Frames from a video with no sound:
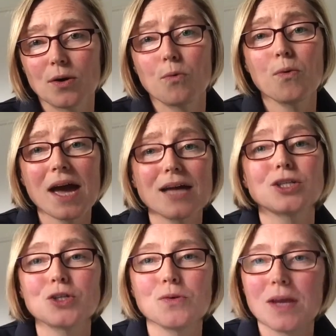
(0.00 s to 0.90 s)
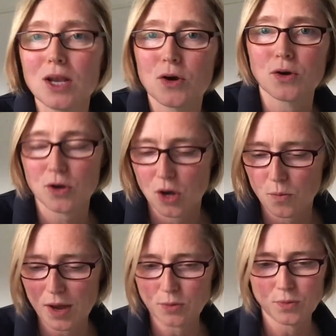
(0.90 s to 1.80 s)
Where do we look
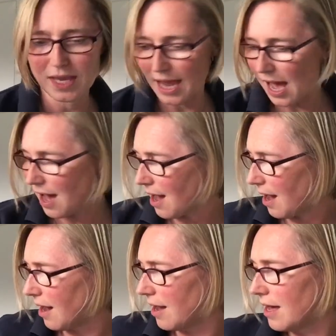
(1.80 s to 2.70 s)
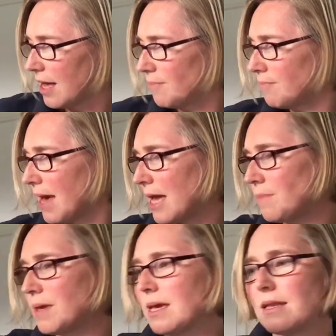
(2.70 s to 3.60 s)
when we are
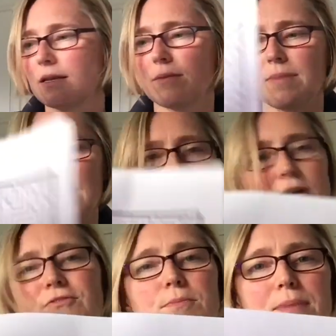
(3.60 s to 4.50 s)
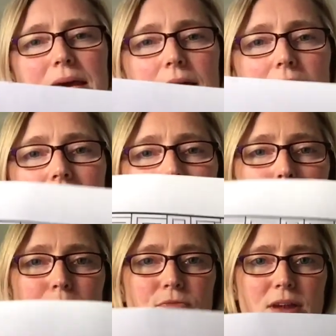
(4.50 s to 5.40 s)
maybe in the middle of a big
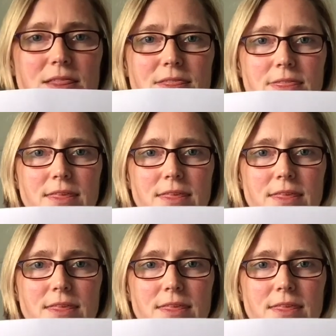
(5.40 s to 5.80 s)
labyrinth?